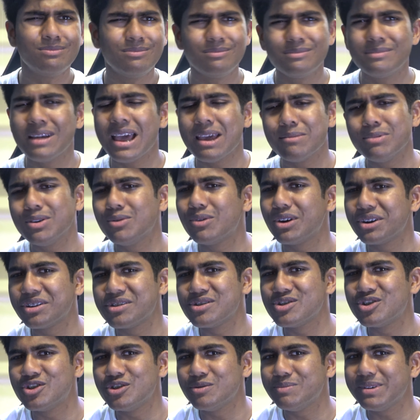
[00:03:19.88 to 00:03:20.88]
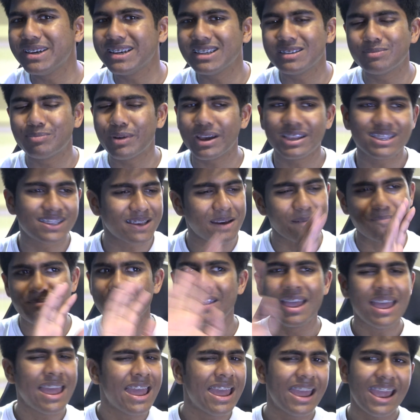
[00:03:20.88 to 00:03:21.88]
maybe what YouTube is. But
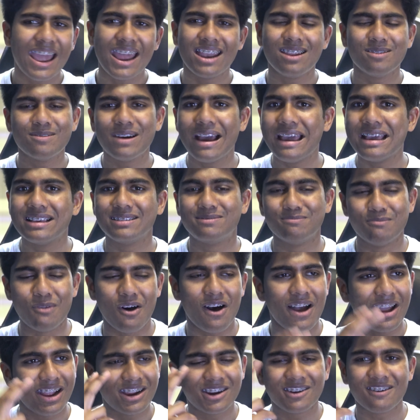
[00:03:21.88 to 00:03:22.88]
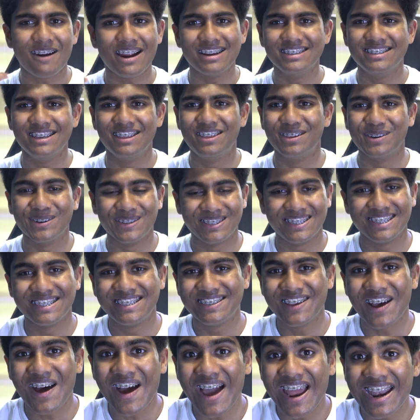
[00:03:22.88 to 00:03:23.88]
anyways, my crazy thoughts
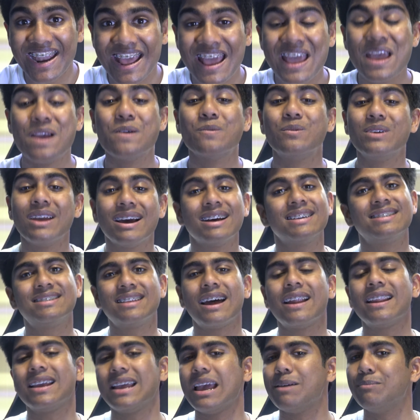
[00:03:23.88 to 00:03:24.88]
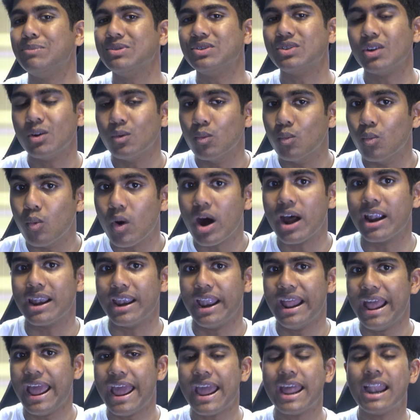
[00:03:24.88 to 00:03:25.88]
aside, we are starting episode
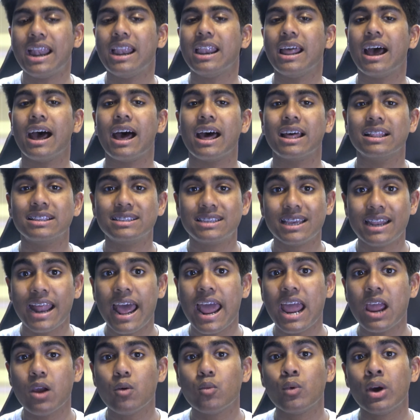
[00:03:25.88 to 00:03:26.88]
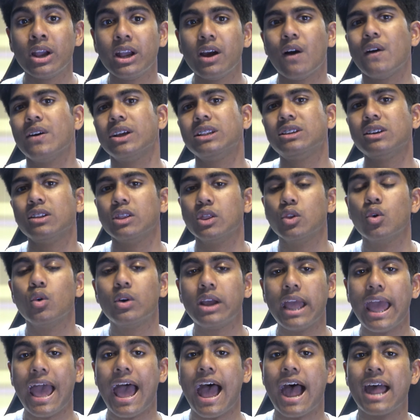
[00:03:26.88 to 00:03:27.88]
1. And today we're going to
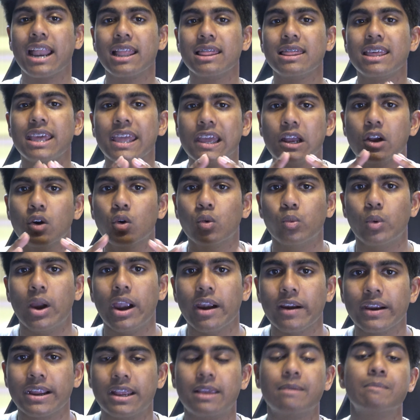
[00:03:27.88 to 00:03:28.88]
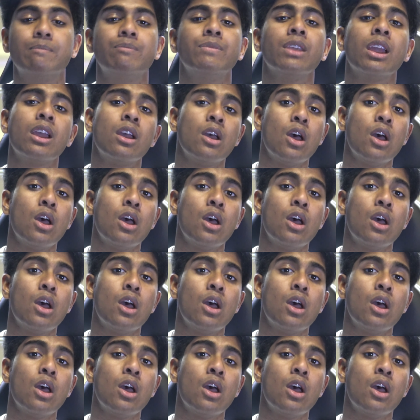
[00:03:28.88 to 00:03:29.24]
look at the aquarium.